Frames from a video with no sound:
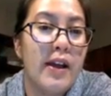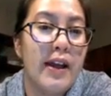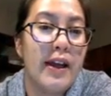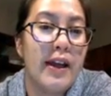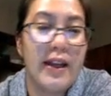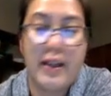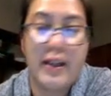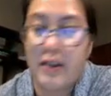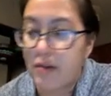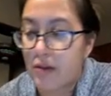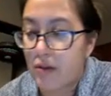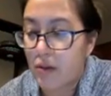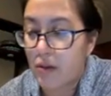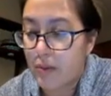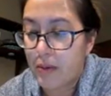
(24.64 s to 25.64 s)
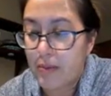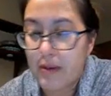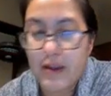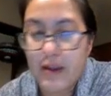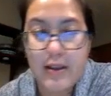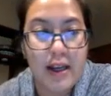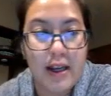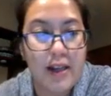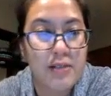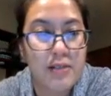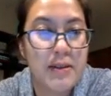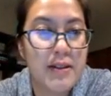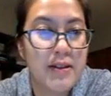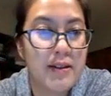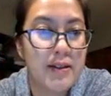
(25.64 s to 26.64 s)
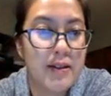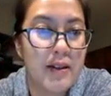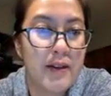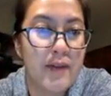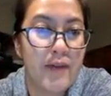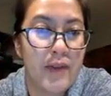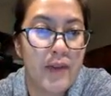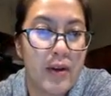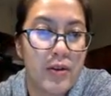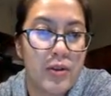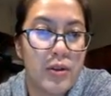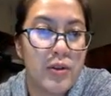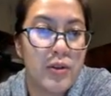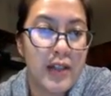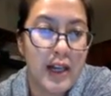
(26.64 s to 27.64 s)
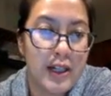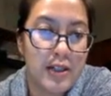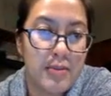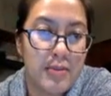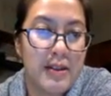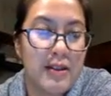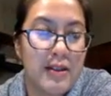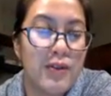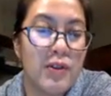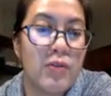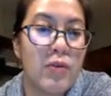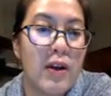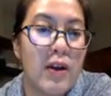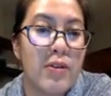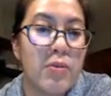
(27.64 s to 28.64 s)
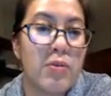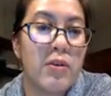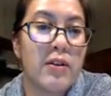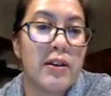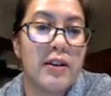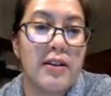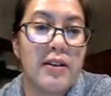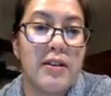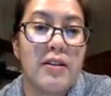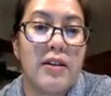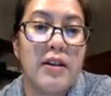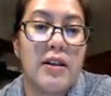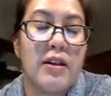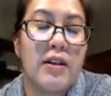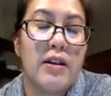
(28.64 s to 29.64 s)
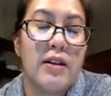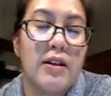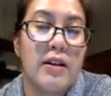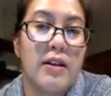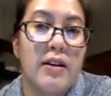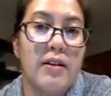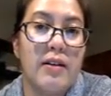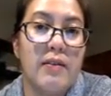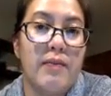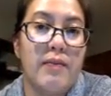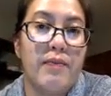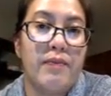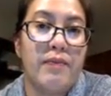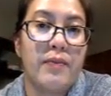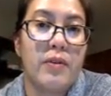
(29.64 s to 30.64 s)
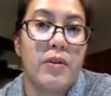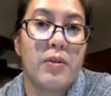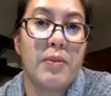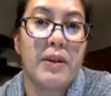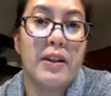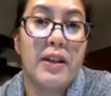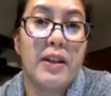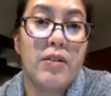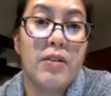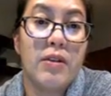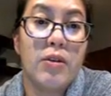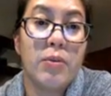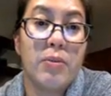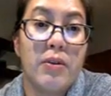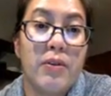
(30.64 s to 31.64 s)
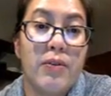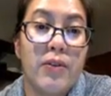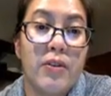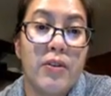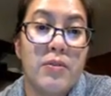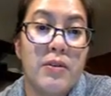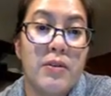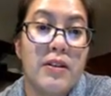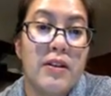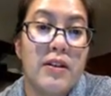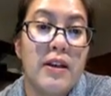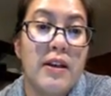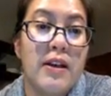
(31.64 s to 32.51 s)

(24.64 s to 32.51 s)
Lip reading: And you can open up the attachments. There are 2 attachments. If you'd rather work in Notability, you can open the first one.